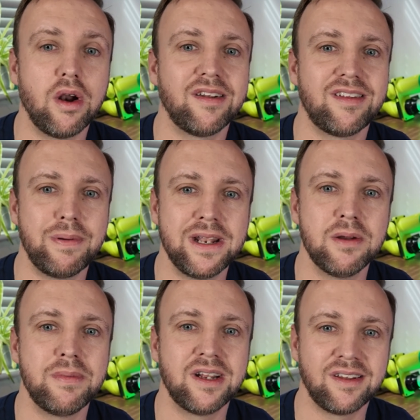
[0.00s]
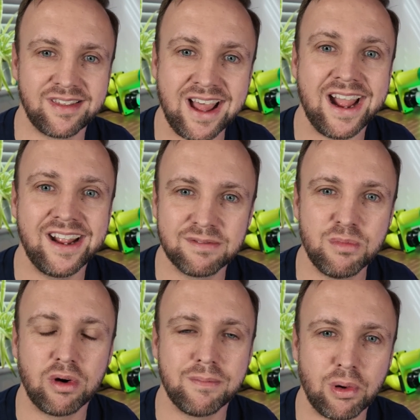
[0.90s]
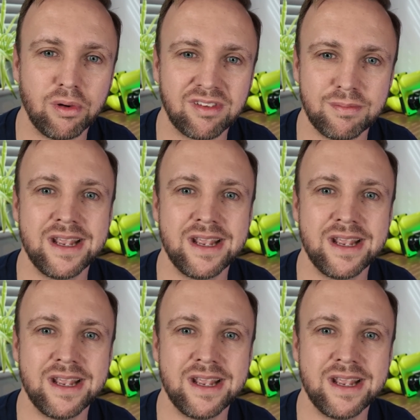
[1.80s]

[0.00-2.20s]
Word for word: honest opinion because that is more important